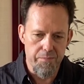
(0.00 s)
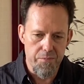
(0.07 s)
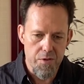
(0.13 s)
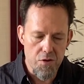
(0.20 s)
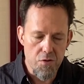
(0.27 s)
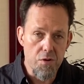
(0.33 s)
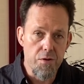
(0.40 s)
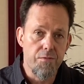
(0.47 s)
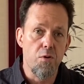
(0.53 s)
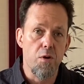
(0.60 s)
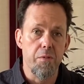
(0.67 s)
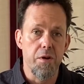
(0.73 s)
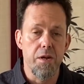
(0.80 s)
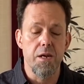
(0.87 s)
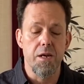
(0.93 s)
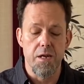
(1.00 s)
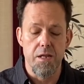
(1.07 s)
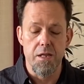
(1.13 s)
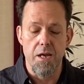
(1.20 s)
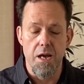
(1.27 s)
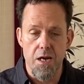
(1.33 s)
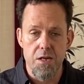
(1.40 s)
uniformity in
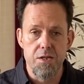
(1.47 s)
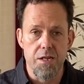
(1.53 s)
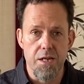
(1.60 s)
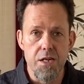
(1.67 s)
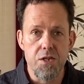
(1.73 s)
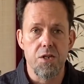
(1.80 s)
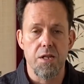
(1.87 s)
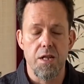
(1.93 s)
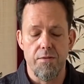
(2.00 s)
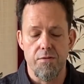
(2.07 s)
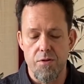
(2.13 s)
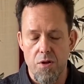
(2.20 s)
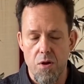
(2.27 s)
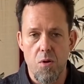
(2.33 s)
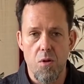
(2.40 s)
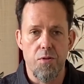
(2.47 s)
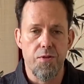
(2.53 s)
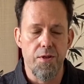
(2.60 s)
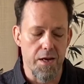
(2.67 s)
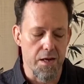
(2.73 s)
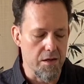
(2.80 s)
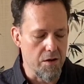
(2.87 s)
the oxidation level, the whole
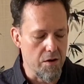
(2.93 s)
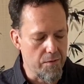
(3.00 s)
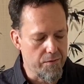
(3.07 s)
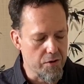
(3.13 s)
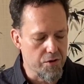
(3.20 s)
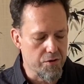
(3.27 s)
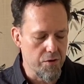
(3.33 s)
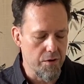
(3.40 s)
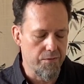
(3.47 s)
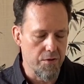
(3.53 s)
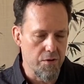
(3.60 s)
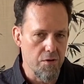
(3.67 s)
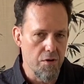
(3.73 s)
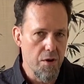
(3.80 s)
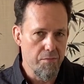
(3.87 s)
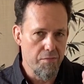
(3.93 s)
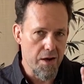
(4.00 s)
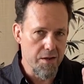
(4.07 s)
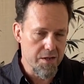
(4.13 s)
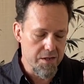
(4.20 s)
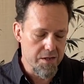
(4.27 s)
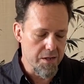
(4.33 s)
thing. You know, if you're
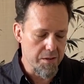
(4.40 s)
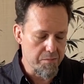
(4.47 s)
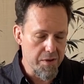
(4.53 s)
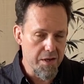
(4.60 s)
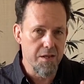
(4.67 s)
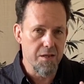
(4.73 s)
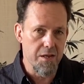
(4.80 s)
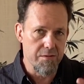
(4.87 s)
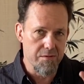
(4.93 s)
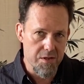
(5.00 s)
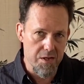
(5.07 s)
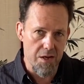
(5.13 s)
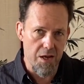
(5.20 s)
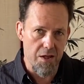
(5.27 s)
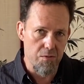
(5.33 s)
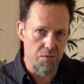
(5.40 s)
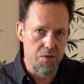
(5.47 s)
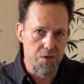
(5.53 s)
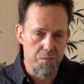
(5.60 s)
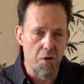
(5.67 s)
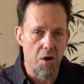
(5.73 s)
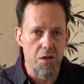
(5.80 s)
processing big leaves together with
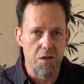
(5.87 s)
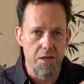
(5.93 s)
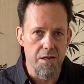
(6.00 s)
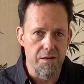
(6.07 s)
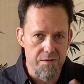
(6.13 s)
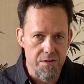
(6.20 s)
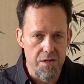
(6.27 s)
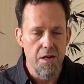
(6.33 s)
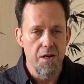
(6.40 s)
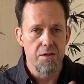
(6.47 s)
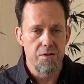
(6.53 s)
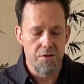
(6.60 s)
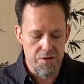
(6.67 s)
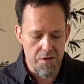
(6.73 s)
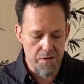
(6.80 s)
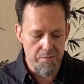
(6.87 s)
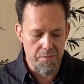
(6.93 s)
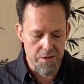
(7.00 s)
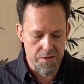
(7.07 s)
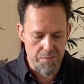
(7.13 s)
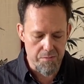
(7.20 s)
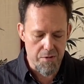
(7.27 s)
small leaves, there's going to
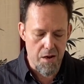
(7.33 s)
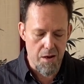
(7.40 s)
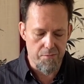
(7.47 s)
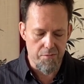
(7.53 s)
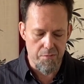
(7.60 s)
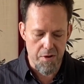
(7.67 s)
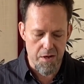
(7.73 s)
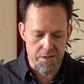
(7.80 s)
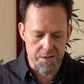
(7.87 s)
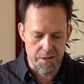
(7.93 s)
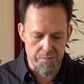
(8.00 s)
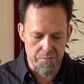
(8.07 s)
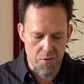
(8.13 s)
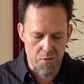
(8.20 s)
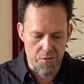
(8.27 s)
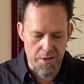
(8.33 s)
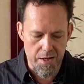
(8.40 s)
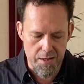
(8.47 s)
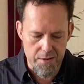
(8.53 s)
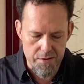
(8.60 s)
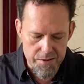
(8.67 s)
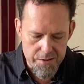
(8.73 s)
be some compromise on both
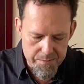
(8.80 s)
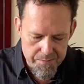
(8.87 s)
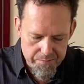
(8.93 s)
ends.